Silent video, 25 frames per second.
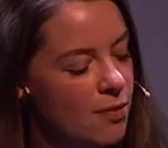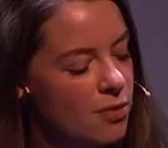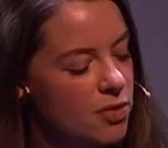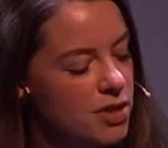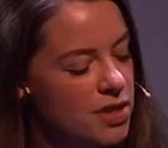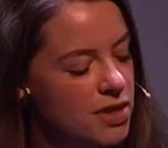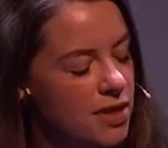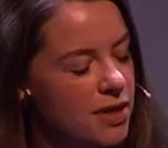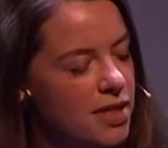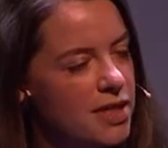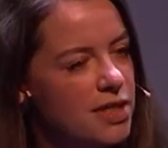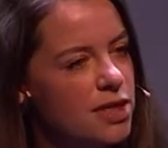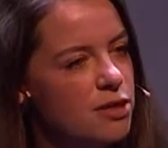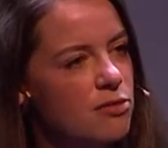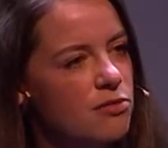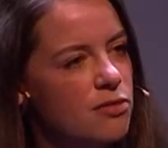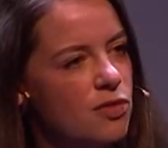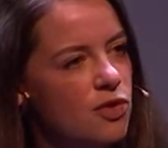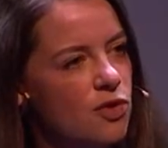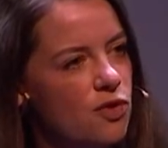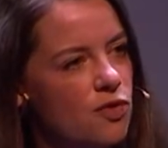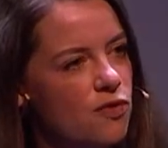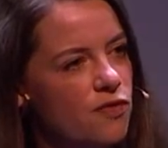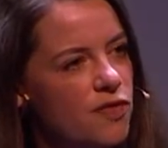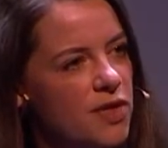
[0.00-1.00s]
we're starting to
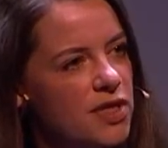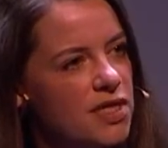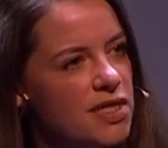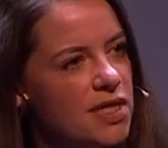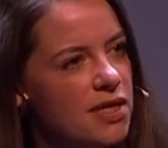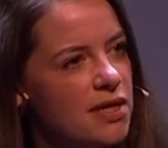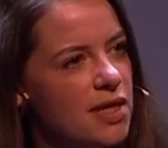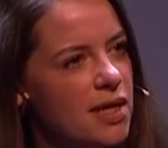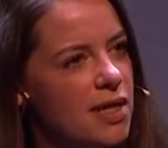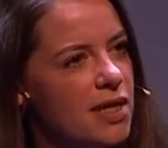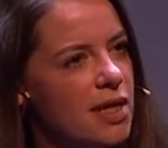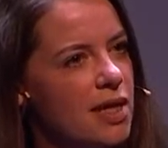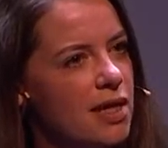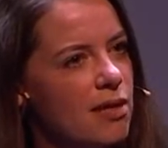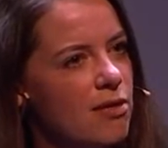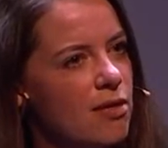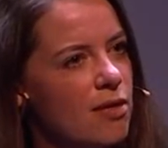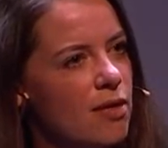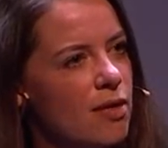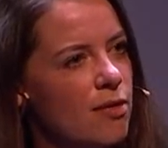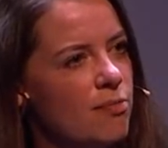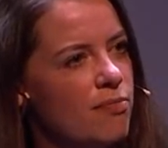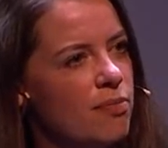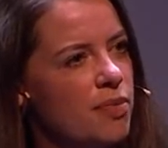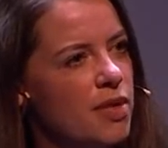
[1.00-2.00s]
move into
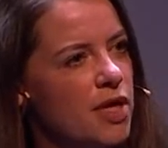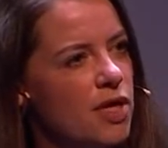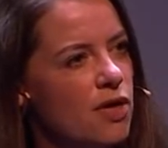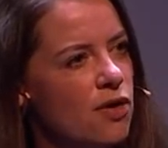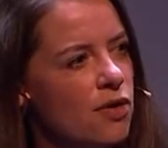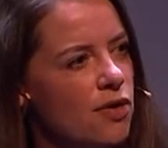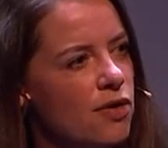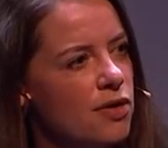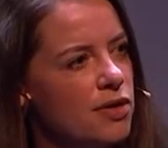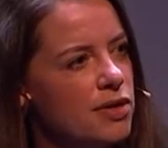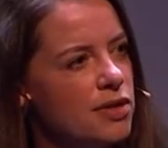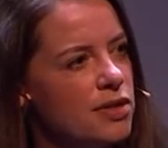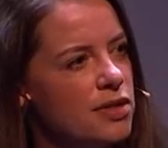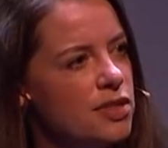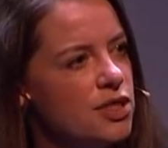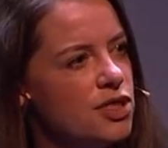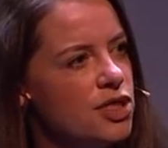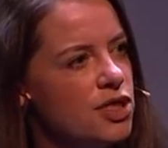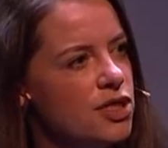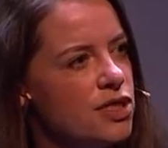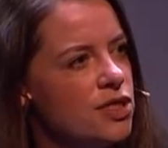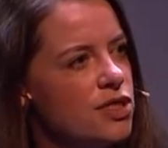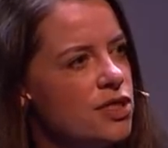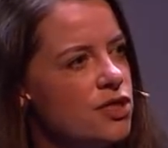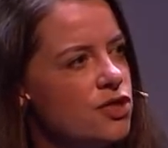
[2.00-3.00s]
thinking beyond
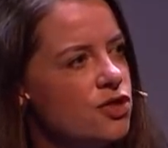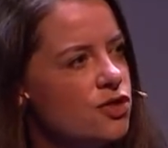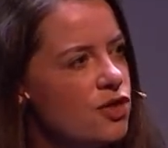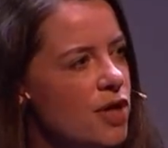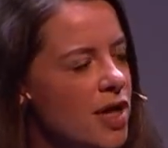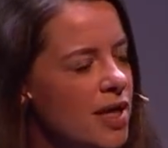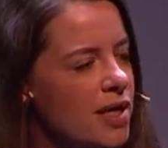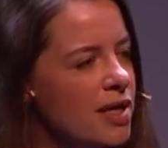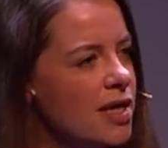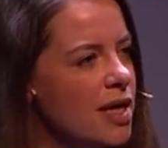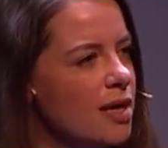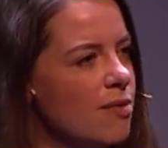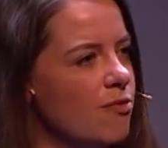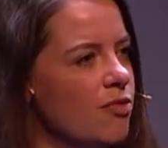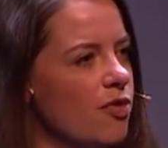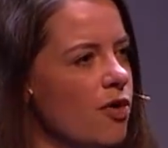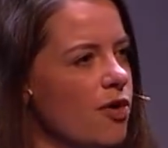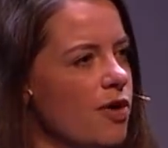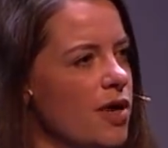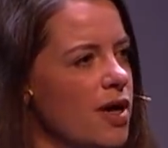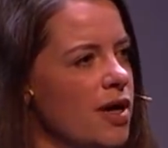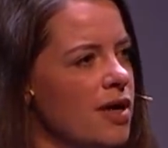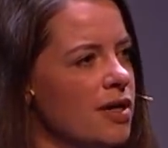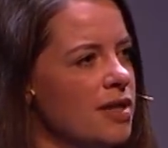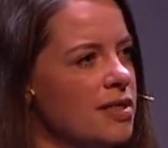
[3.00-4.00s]
just tracking
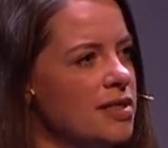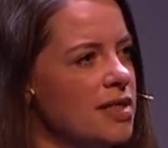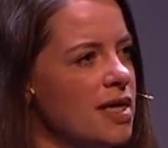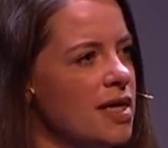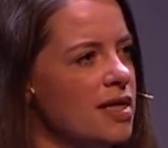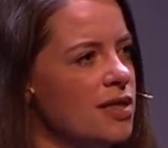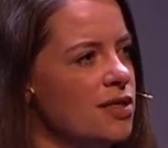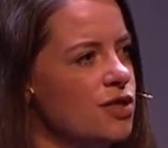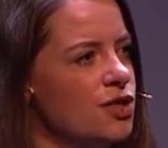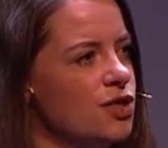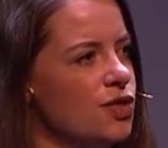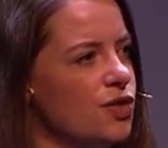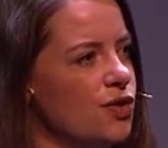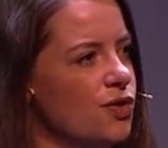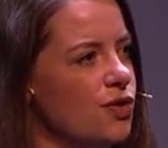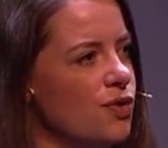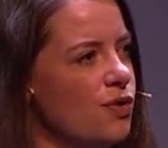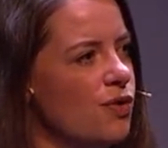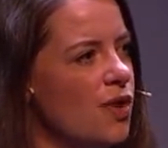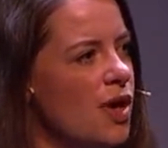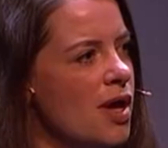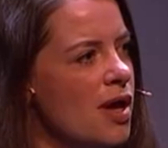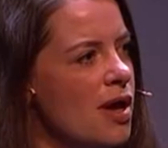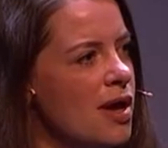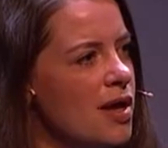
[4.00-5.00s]
products into,
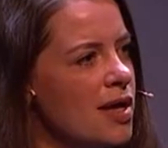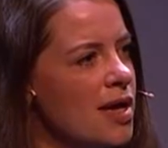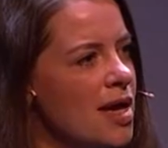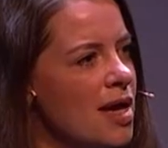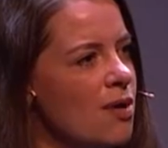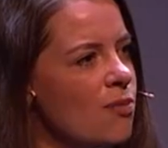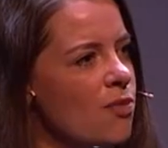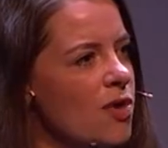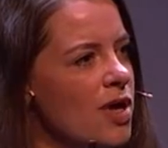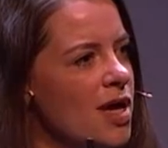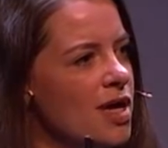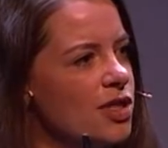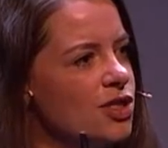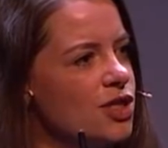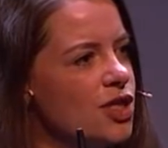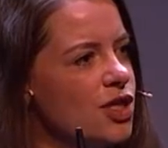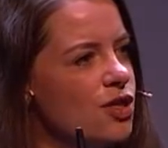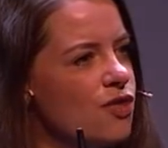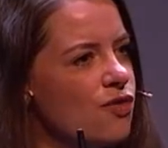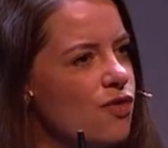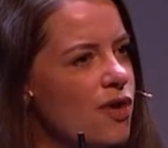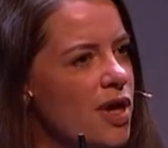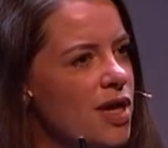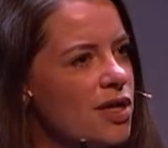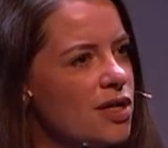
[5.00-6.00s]
can we actually
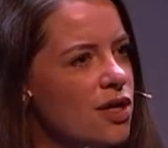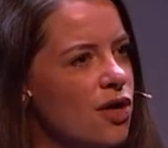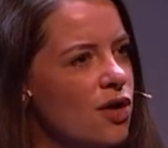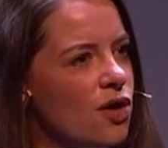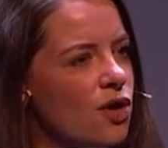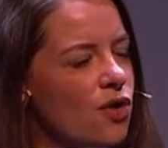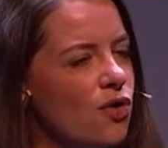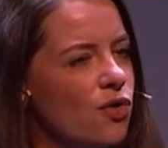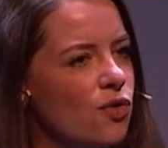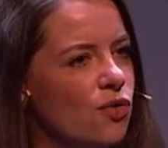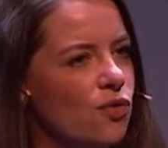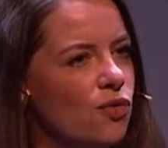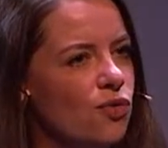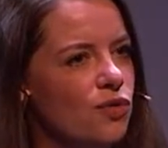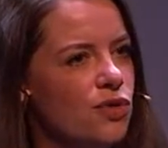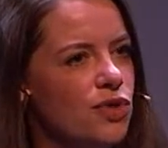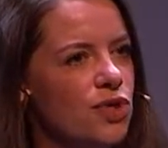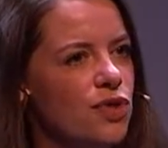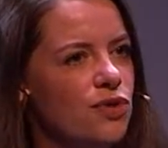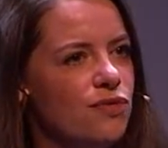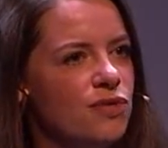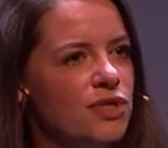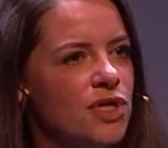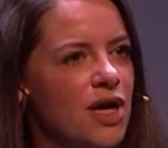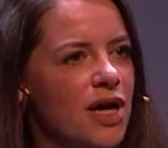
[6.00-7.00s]
create a whole
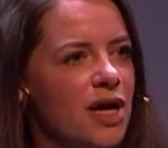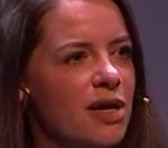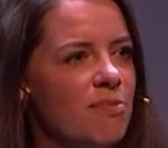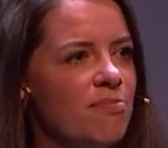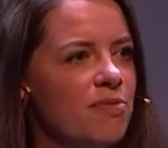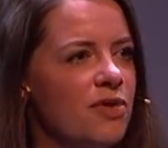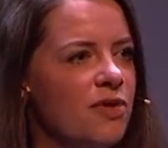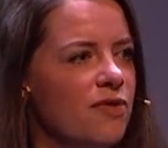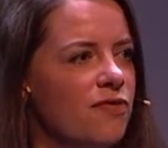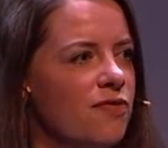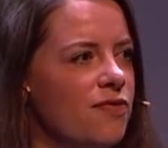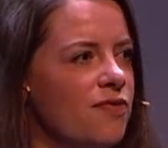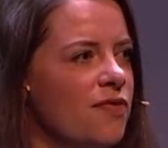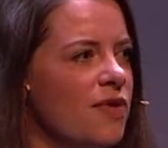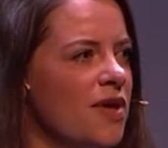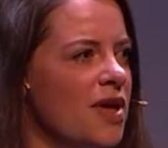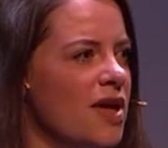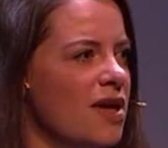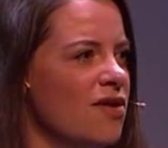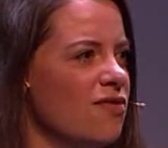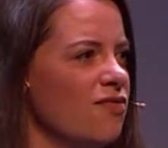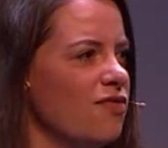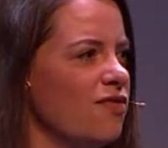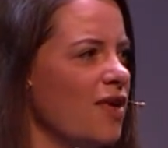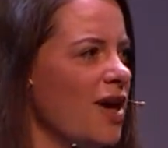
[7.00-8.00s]
new type of
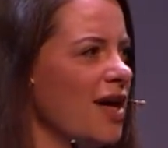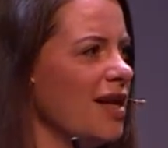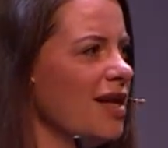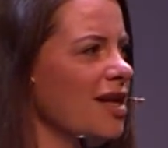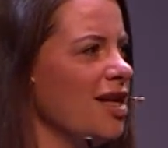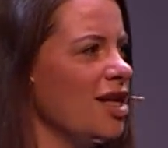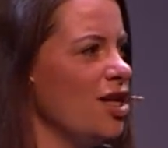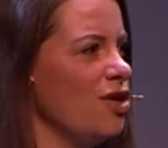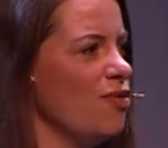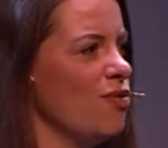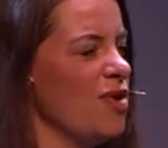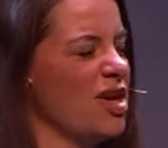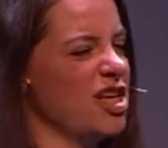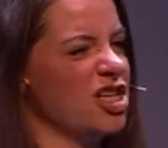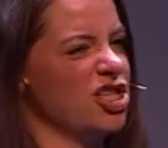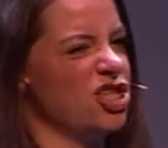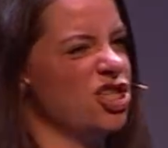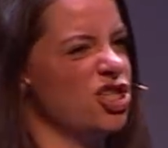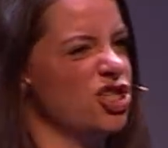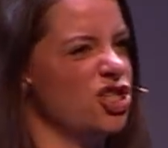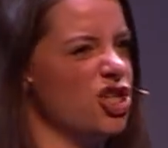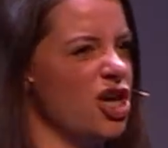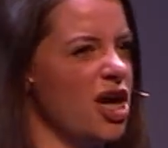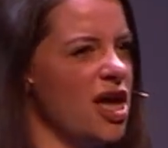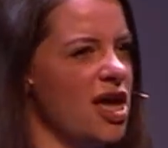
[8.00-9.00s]
value
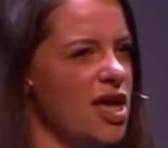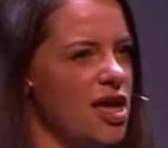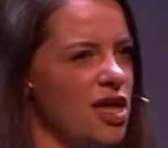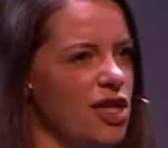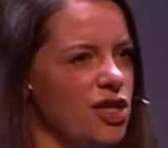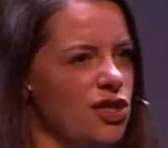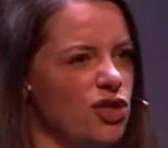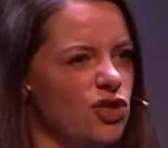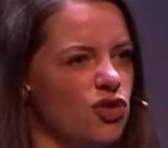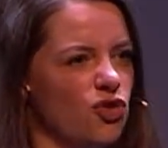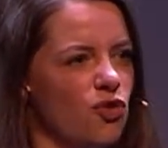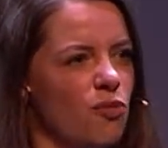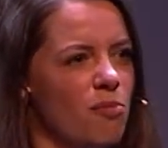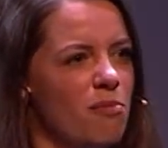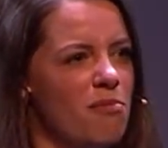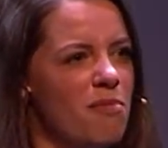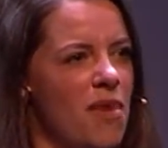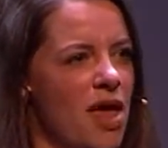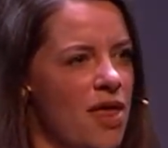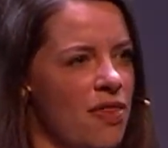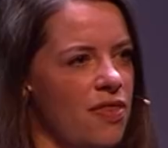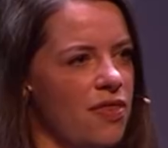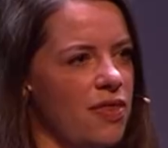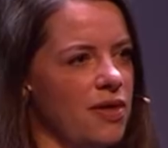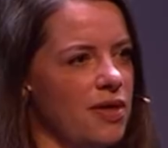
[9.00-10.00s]
exchange or
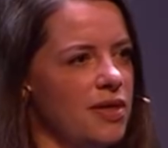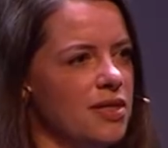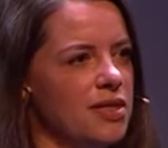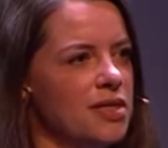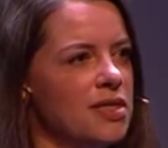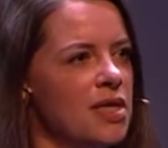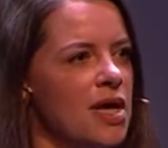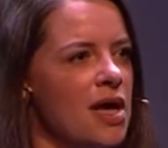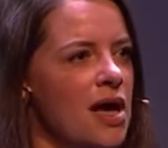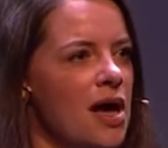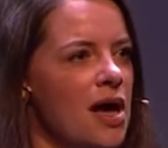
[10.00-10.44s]
method